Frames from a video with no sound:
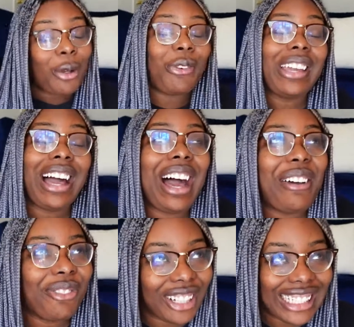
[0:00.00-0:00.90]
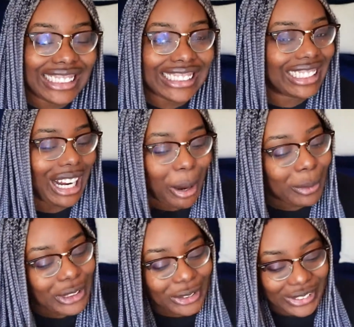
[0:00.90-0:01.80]
We have friends that are
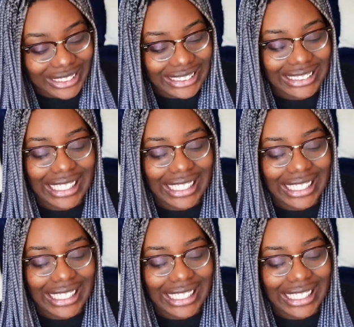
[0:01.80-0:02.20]
opportunists.